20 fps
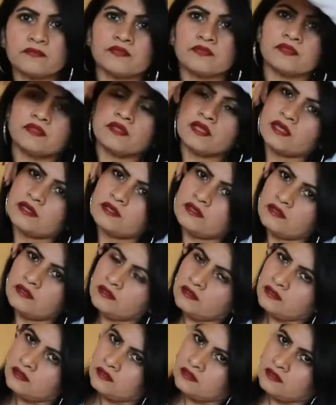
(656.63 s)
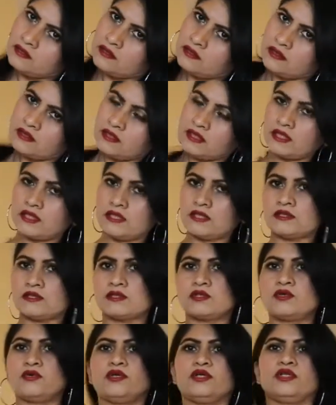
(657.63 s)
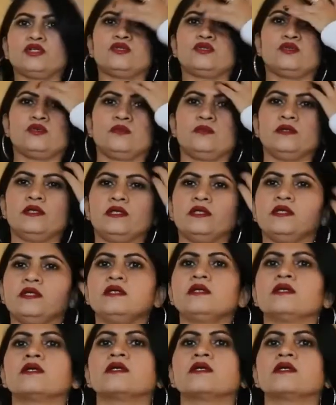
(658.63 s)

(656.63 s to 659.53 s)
then it is going to be